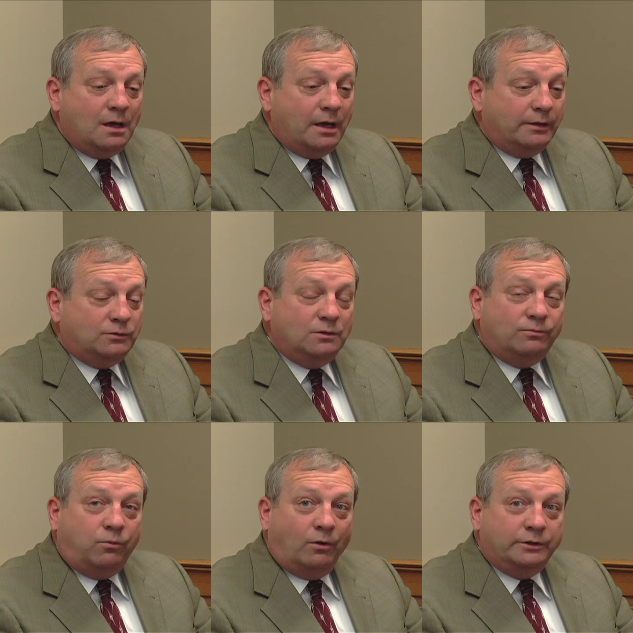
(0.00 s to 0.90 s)
On a 2 to
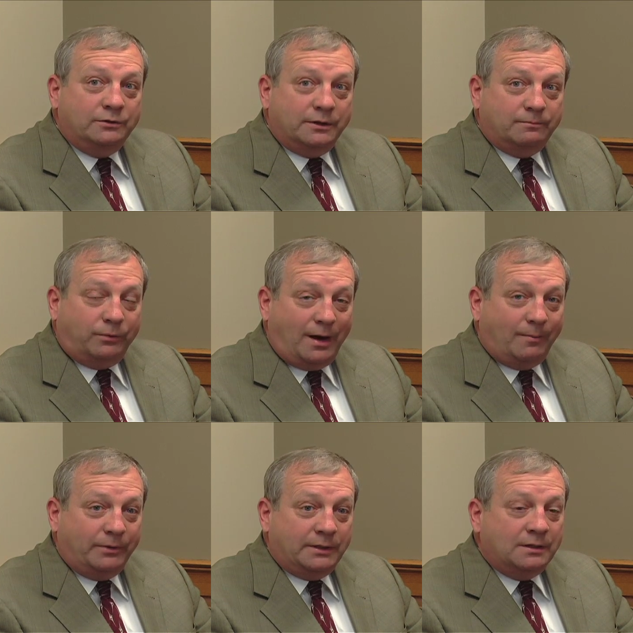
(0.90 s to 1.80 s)
4 unit
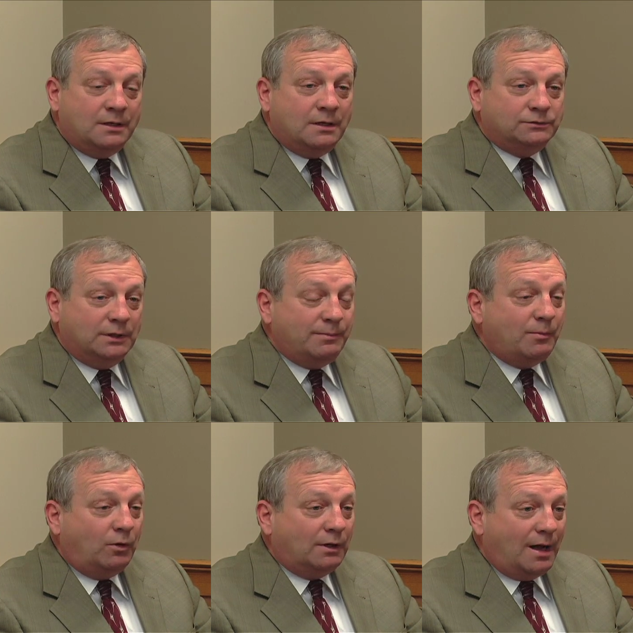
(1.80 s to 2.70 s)
property, it's a little bit
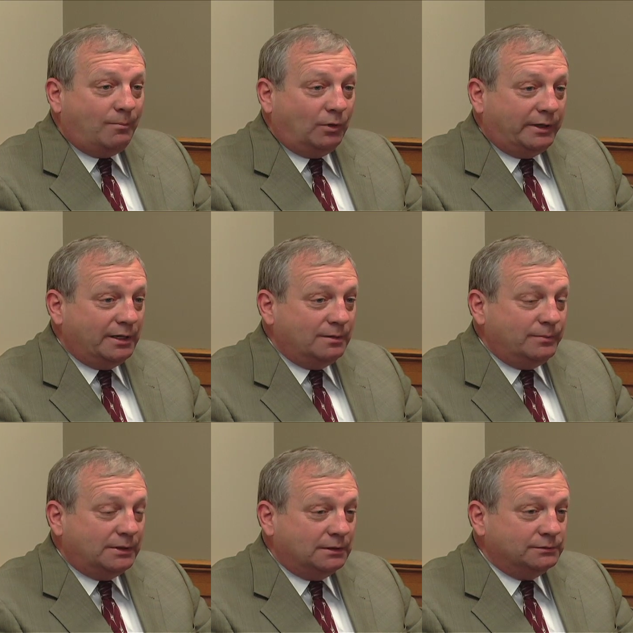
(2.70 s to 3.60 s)
more complicated
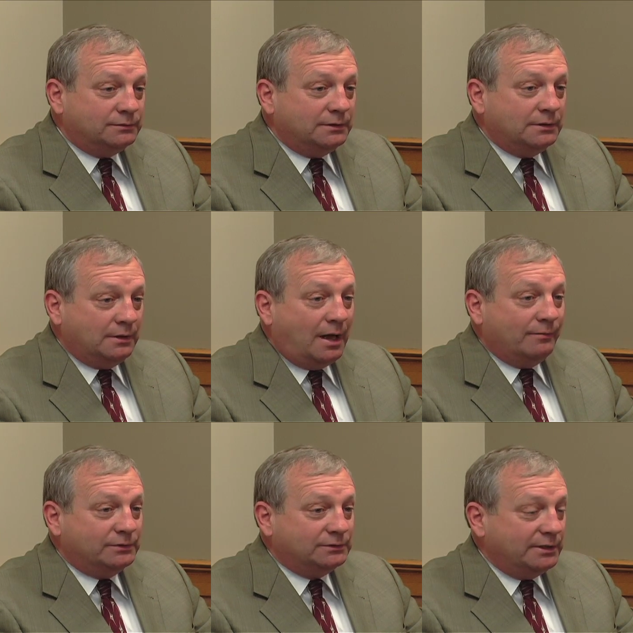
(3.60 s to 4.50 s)
because it
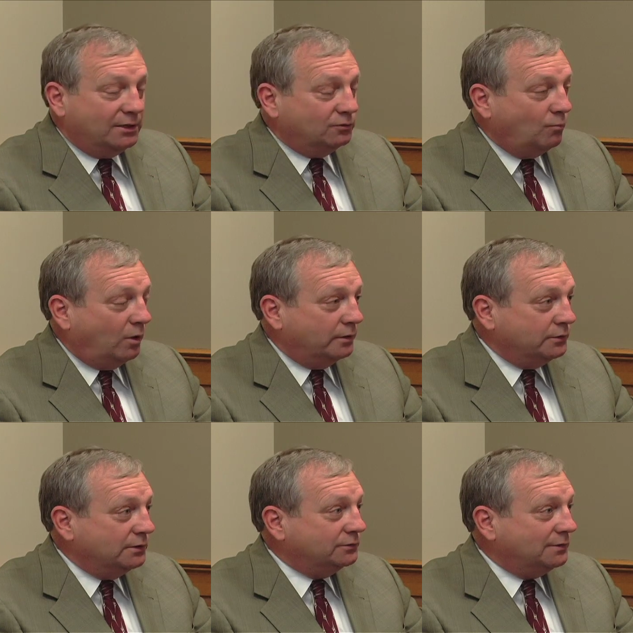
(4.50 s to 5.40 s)
obviously has more
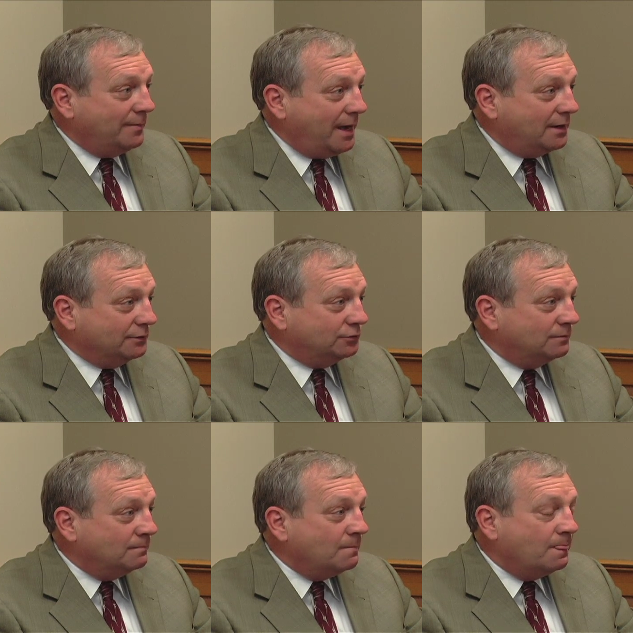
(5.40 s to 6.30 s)
units to manage.
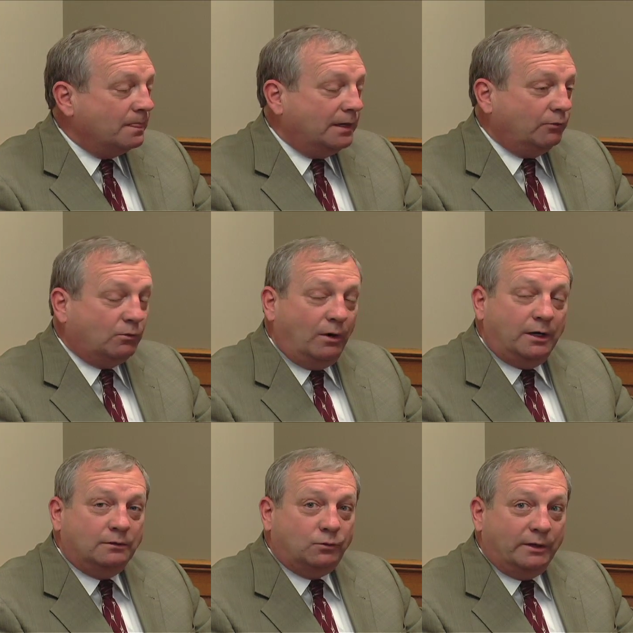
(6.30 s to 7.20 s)
They
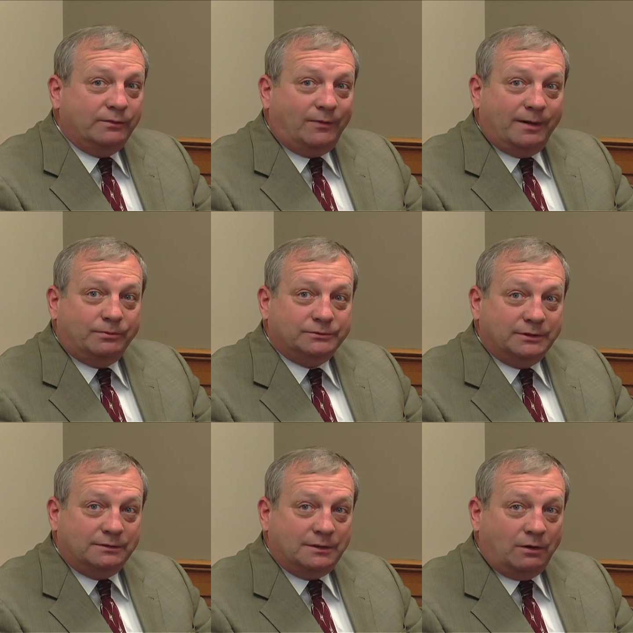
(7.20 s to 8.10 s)
require 25%
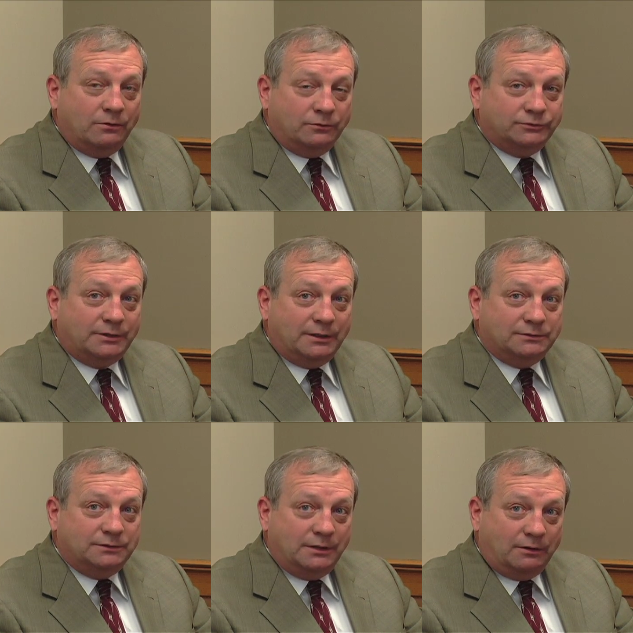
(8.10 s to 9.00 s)
down in those kind of
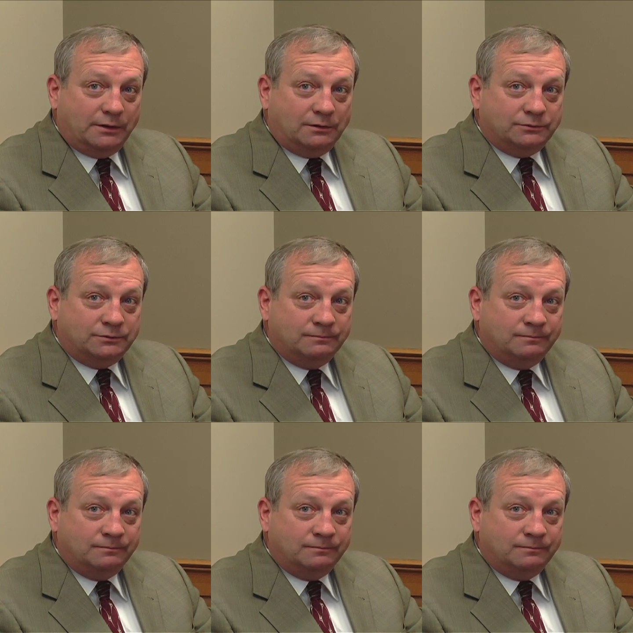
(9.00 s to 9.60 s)
scenarios.